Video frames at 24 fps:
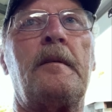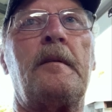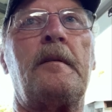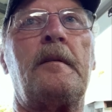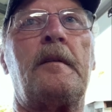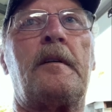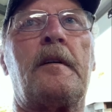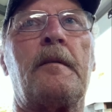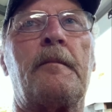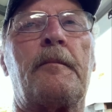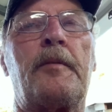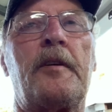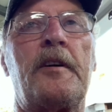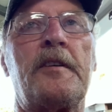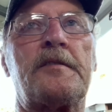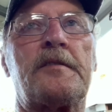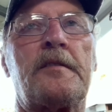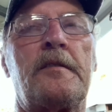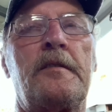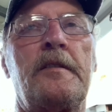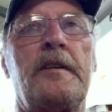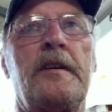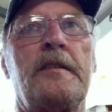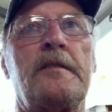
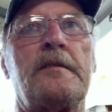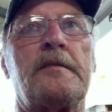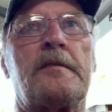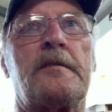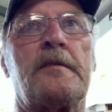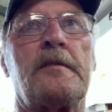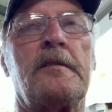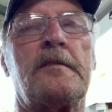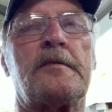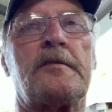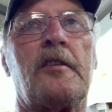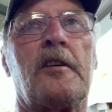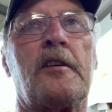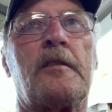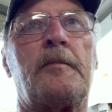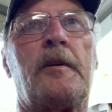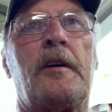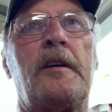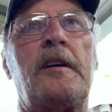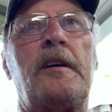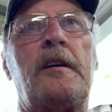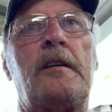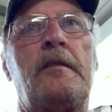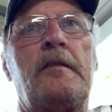Compressor ends. Let's talk
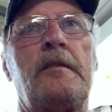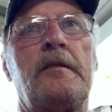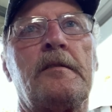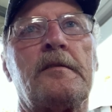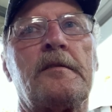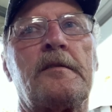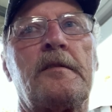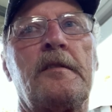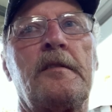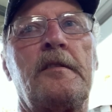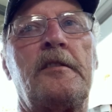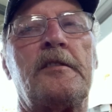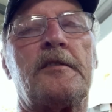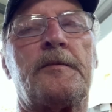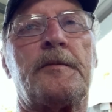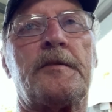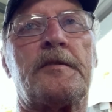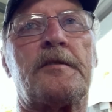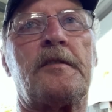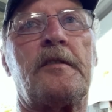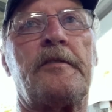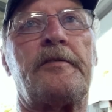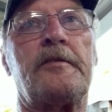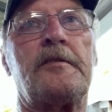about aerials and
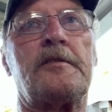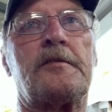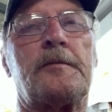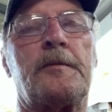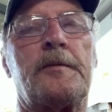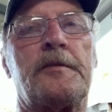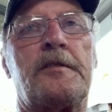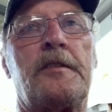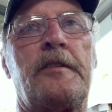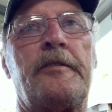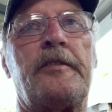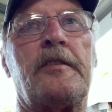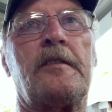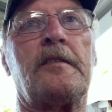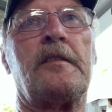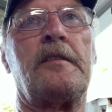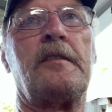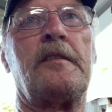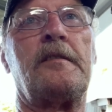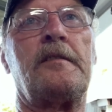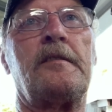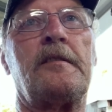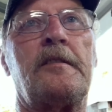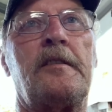
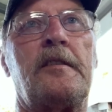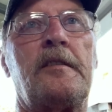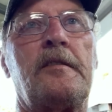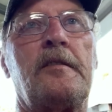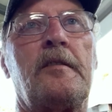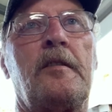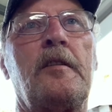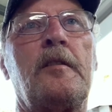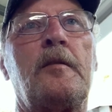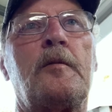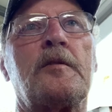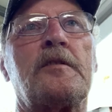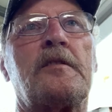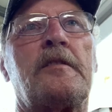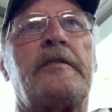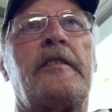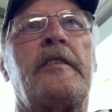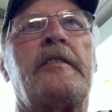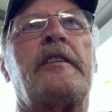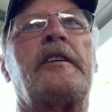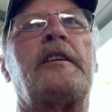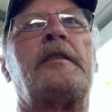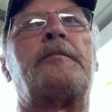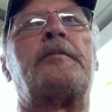specifically. They're the only ones I've
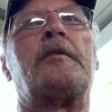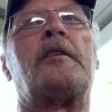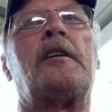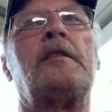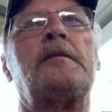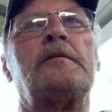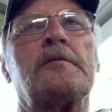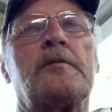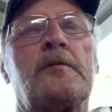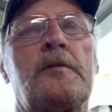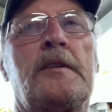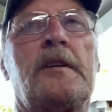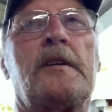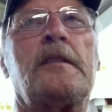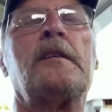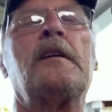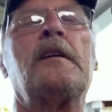ever had problems with.